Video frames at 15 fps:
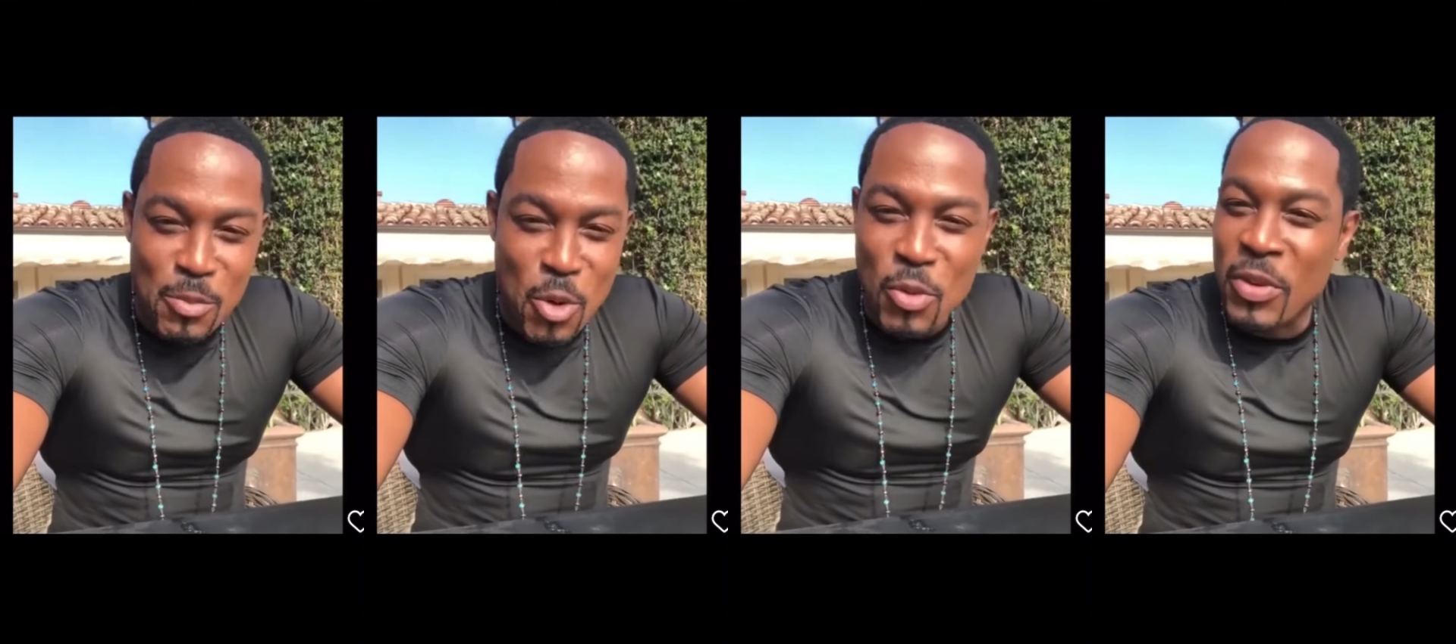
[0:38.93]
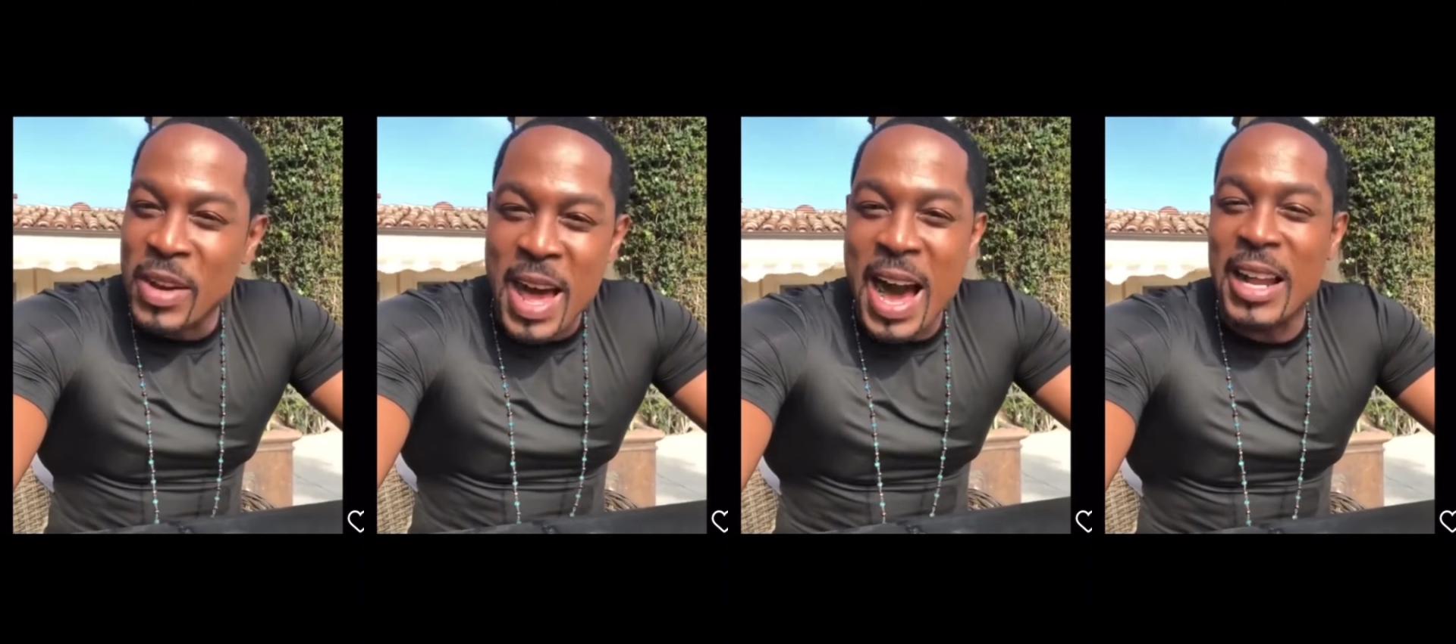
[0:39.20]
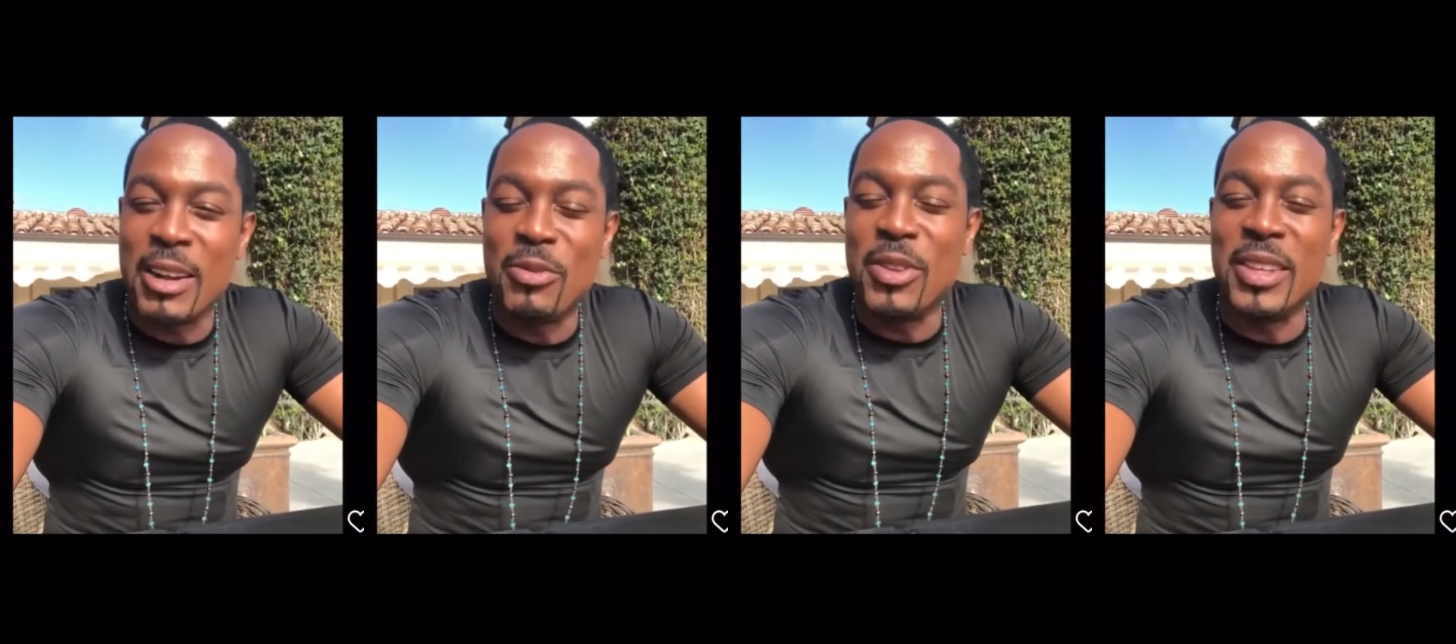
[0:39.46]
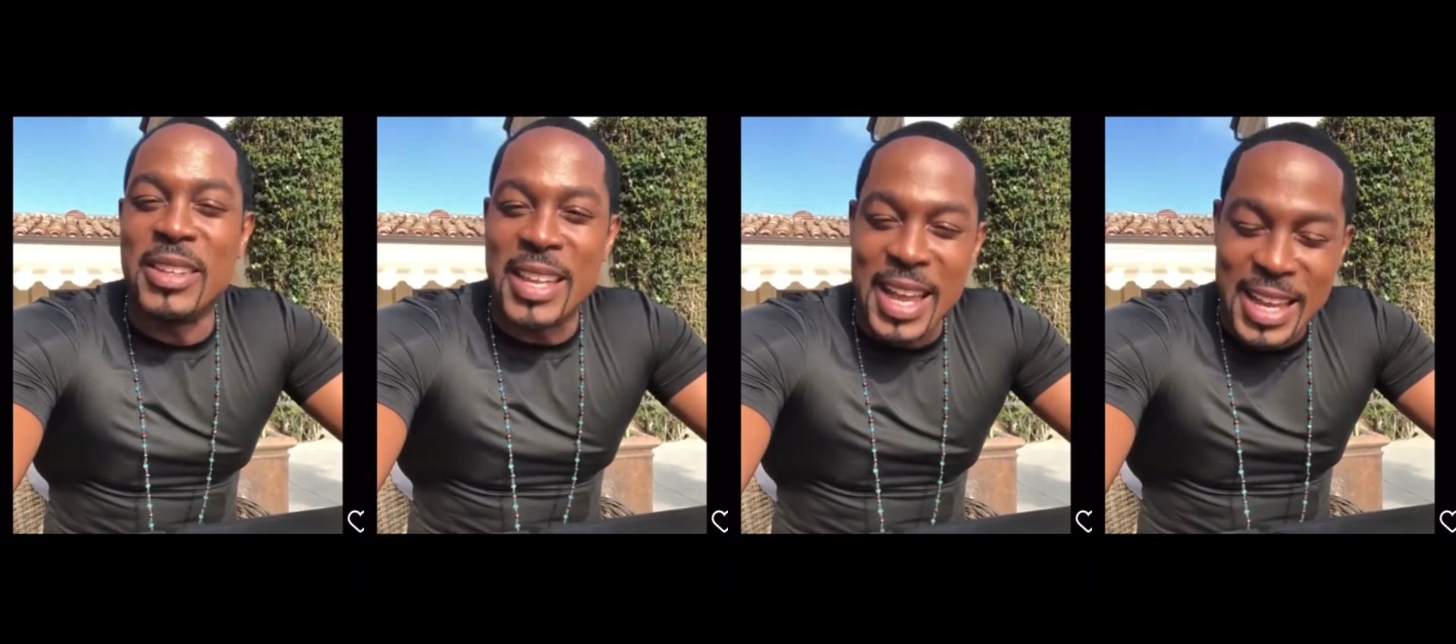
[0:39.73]
moving out of
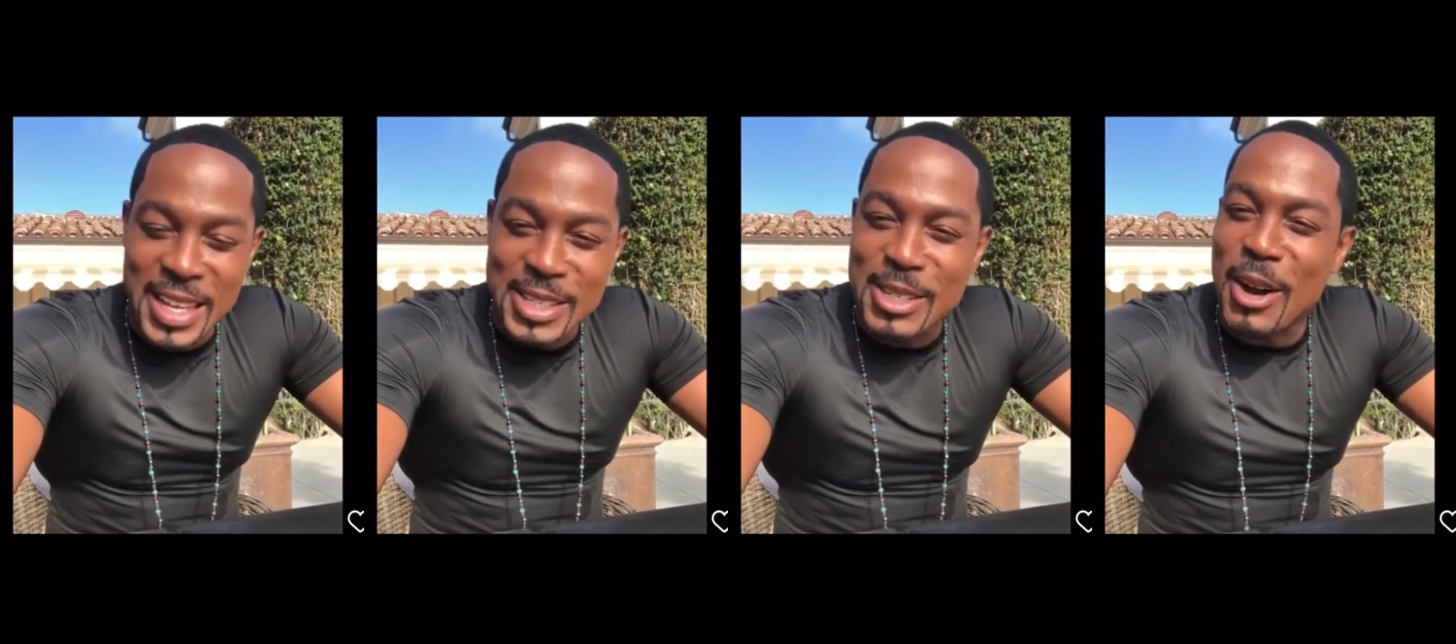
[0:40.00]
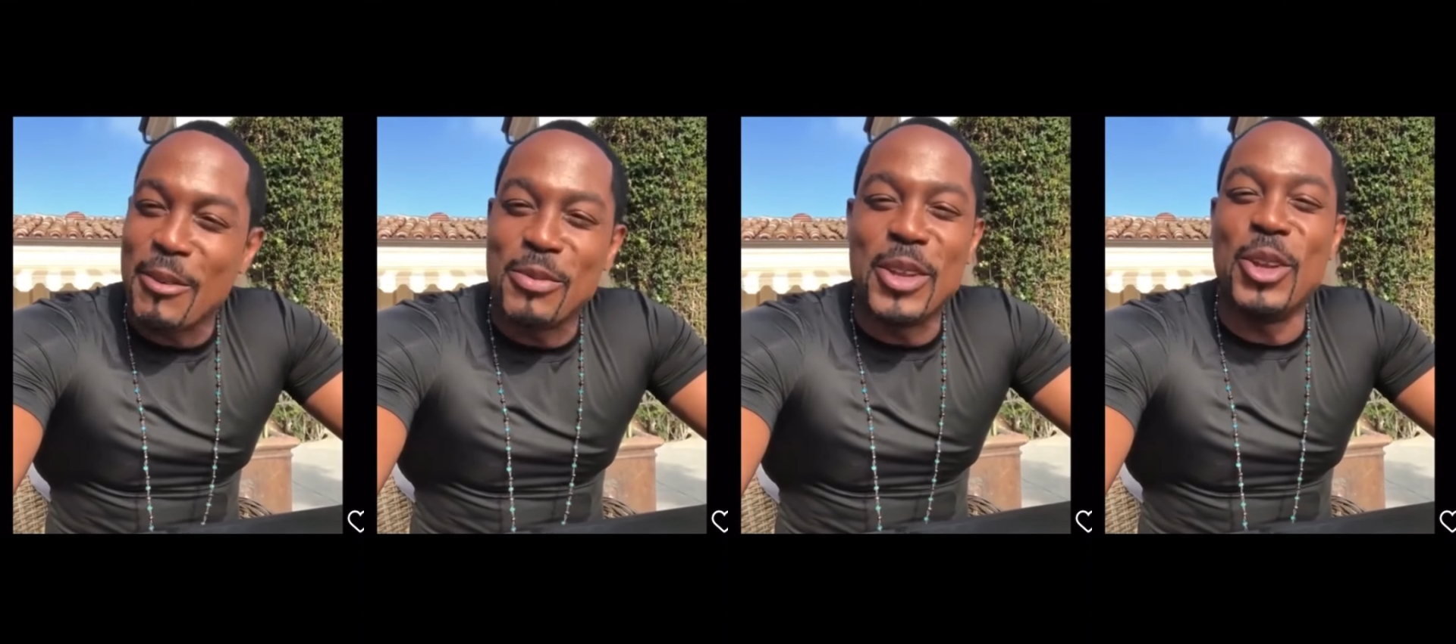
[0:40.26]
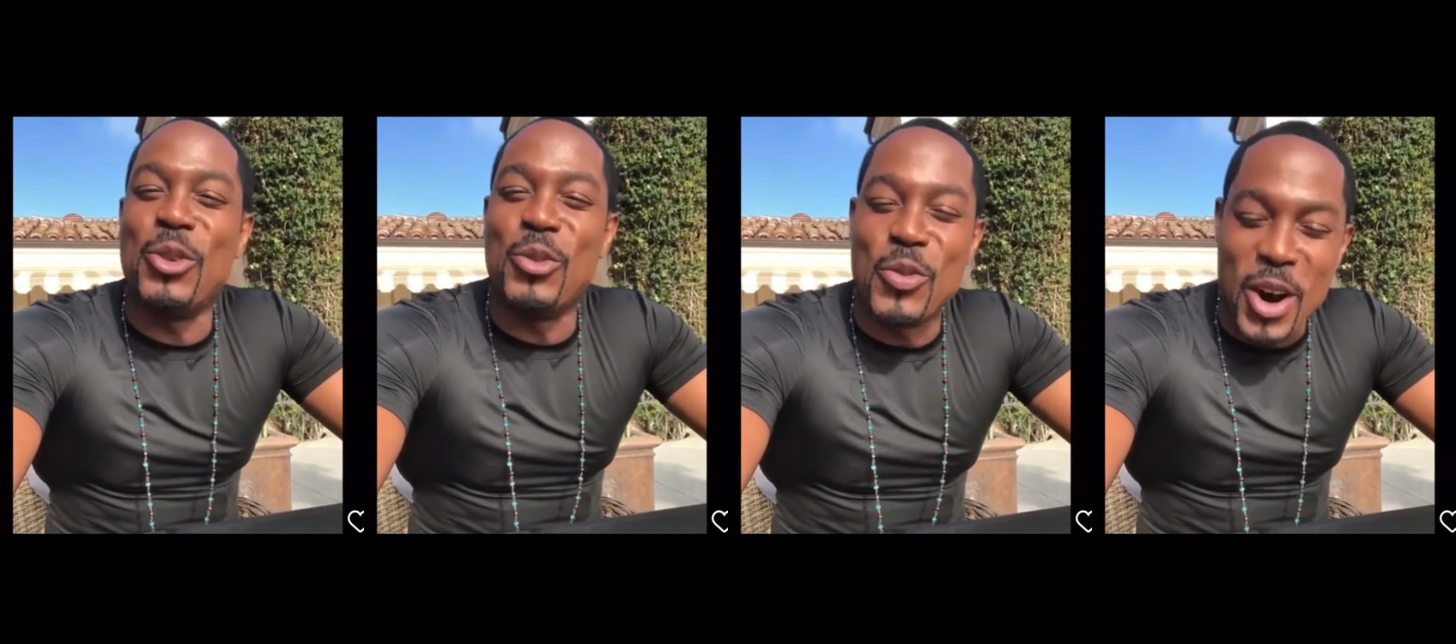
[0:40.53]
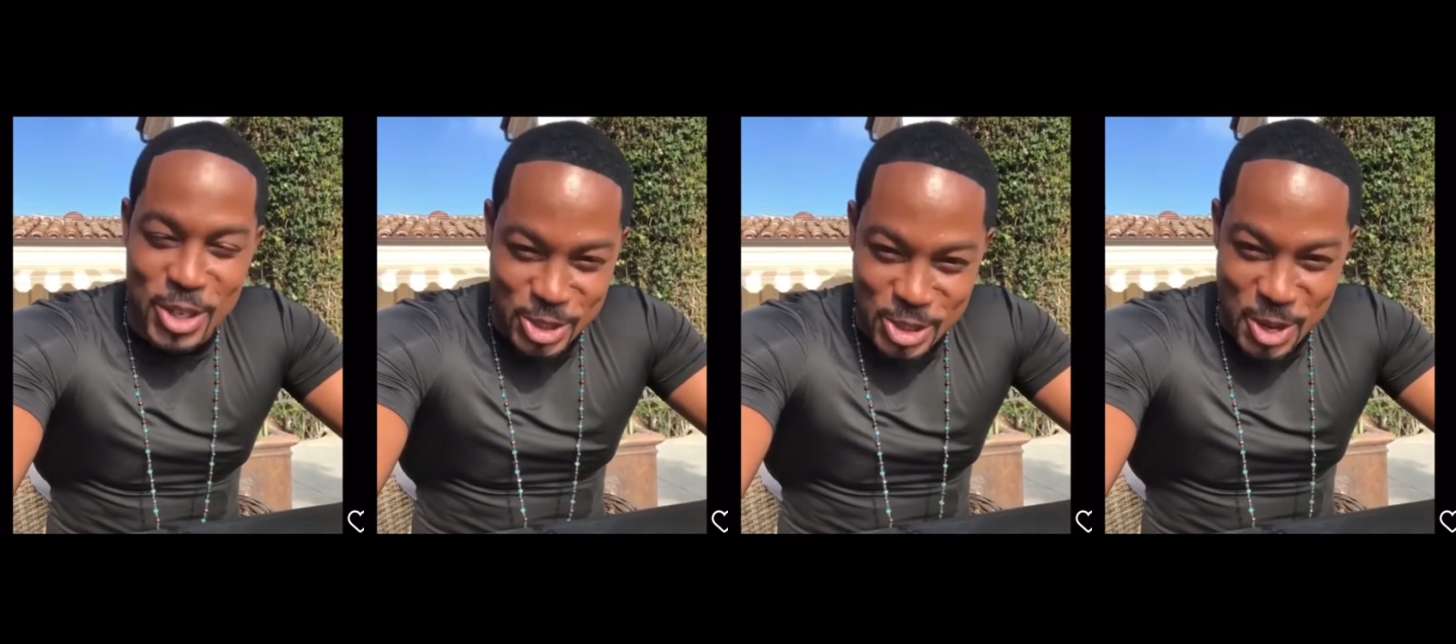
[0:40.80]
the days of
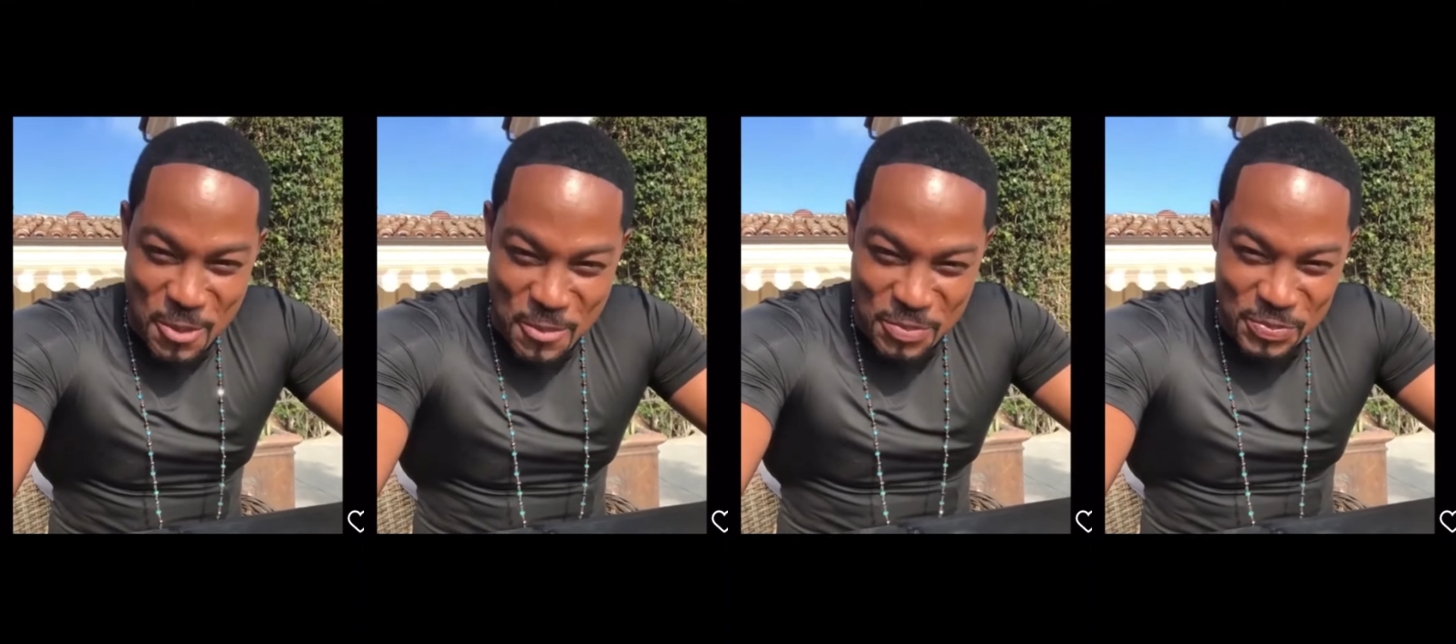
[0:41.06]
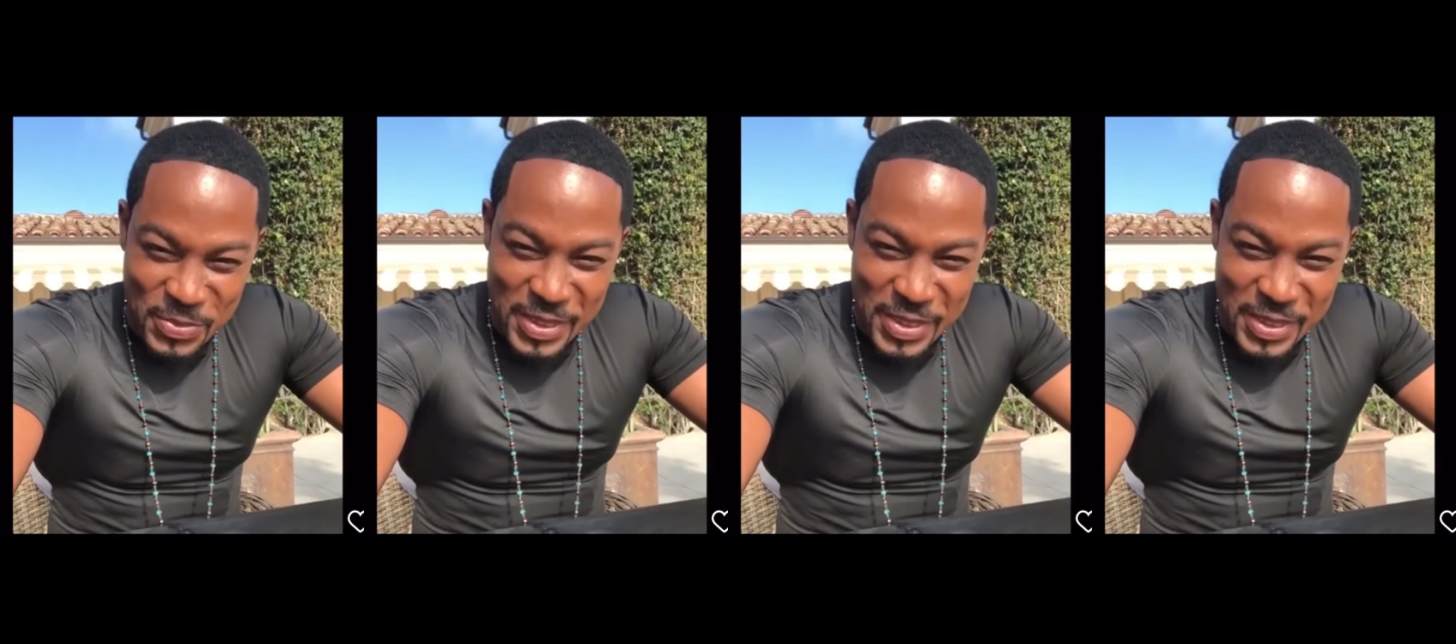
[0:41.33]
dysfunction.